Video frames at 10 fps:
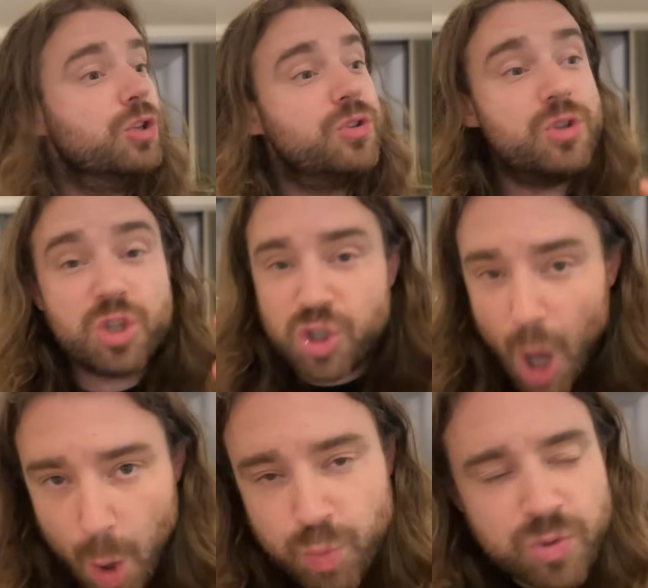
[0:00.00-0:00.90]

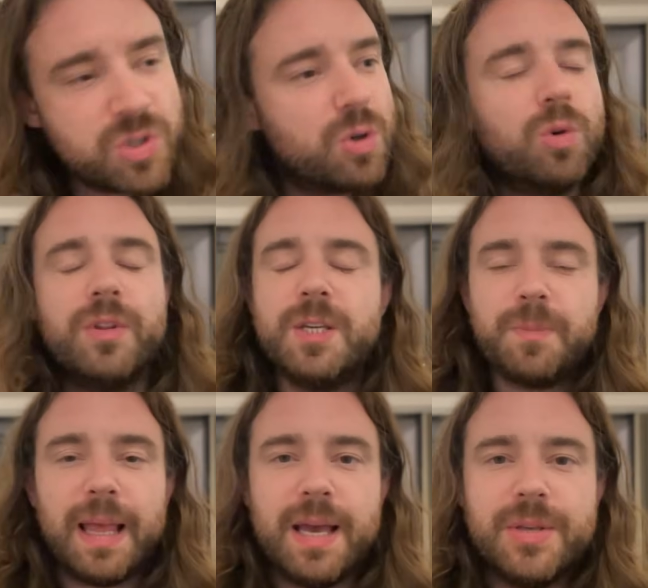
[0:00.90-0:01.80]
Stones, all these
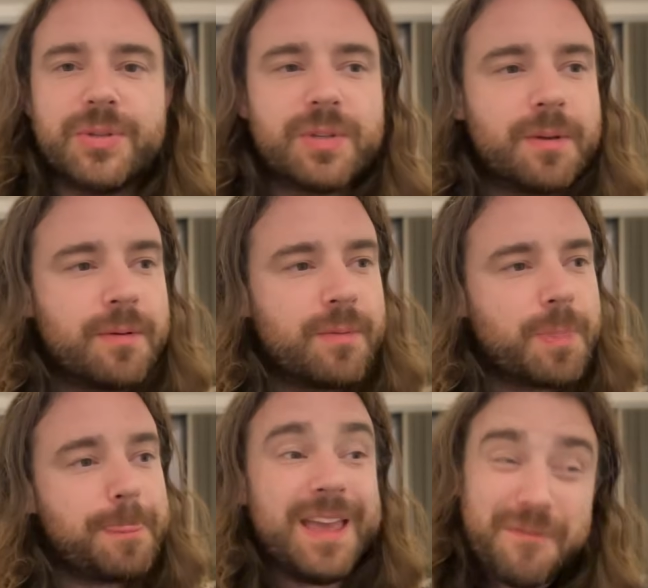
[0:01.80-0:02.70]
players,
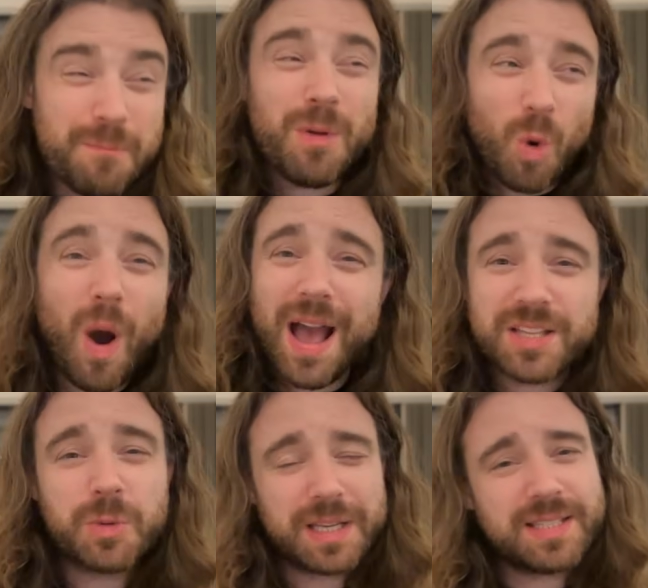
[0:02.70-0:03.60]
even Maguire
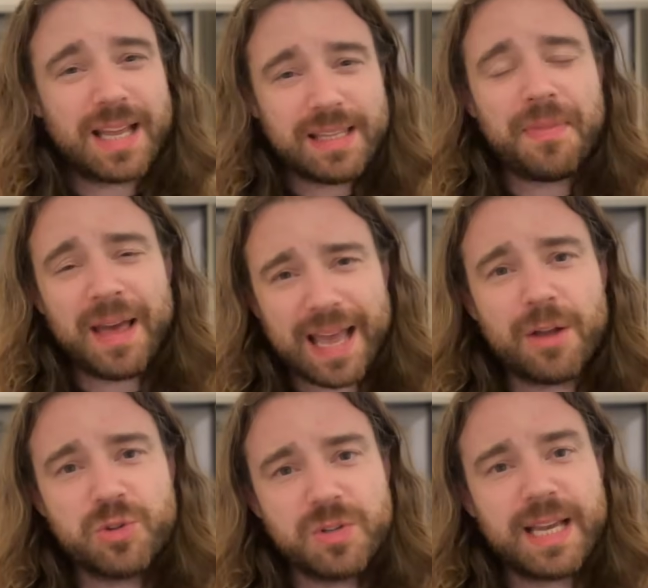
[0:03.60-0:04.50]
to an extent in that
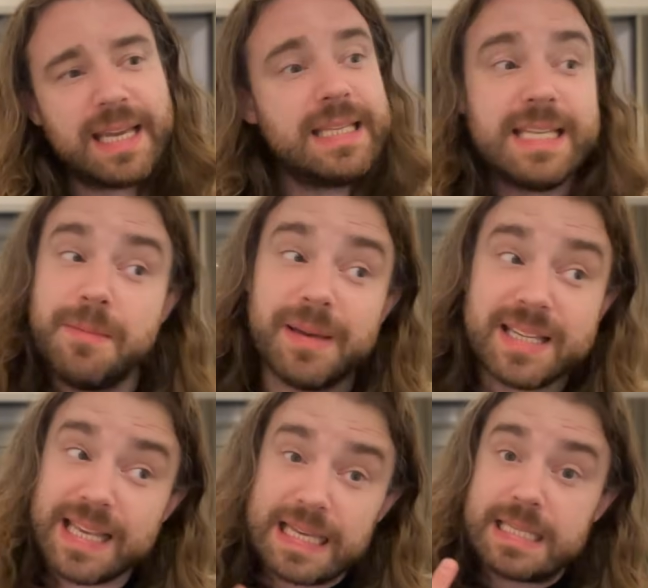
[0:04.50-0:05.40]
counter-attacking team
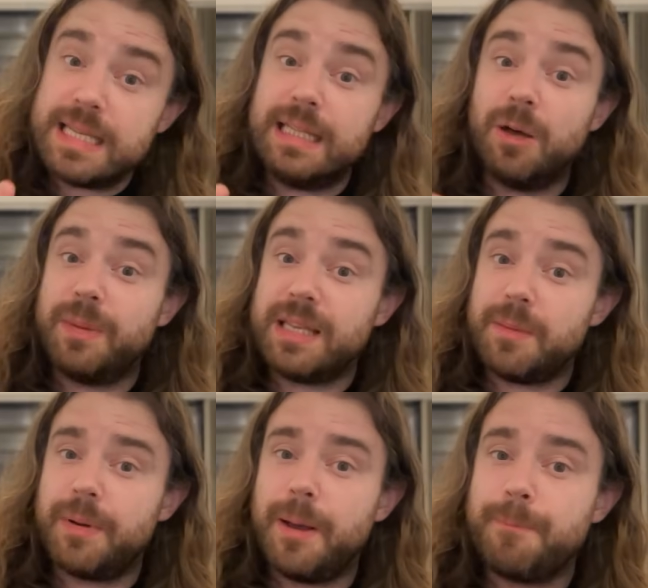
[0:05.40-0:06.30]
because they can sit a little bit
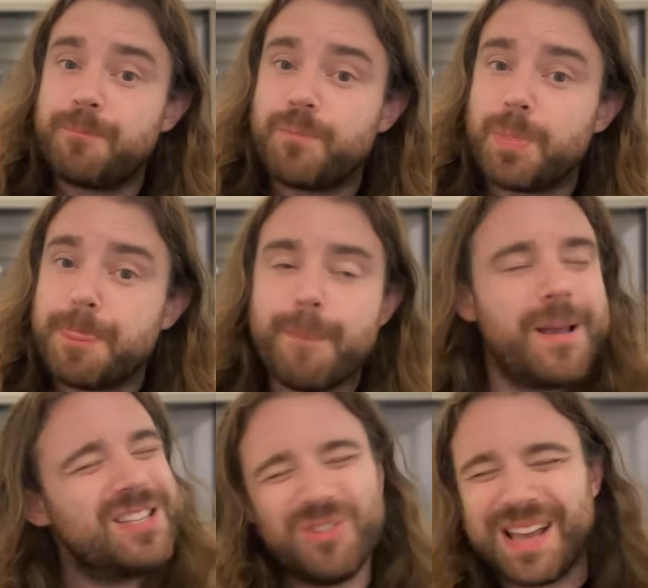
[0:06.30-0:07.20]
deeper.
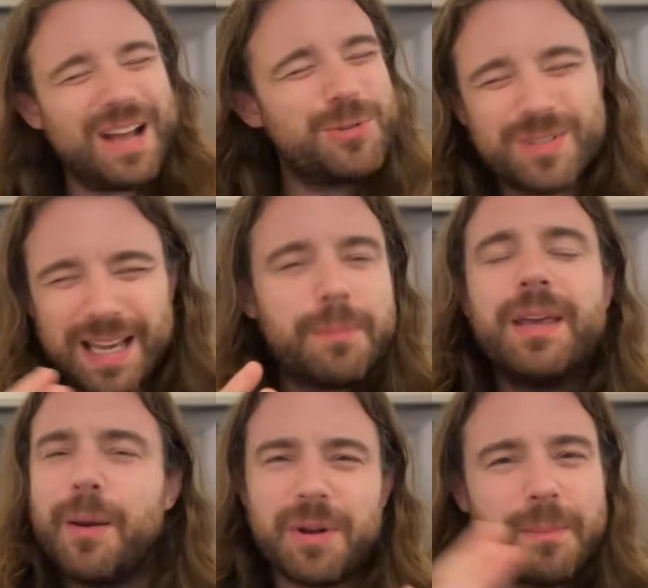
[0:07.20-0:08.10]
It's not counter-attacking, but you
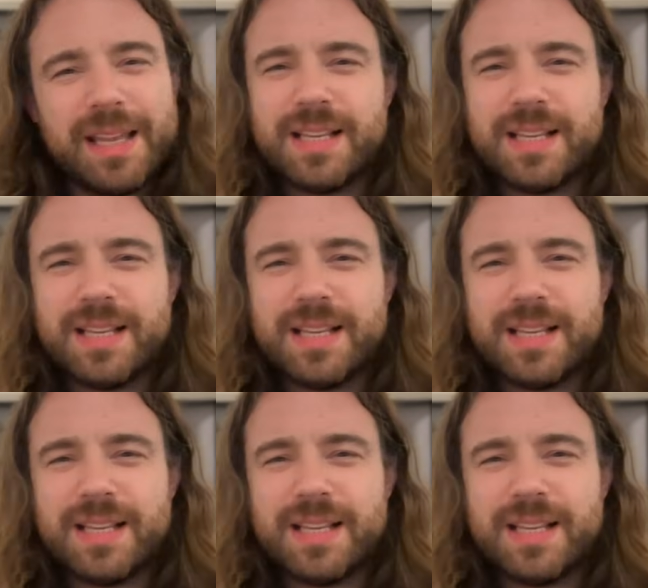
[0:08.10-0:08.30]
get what I mean?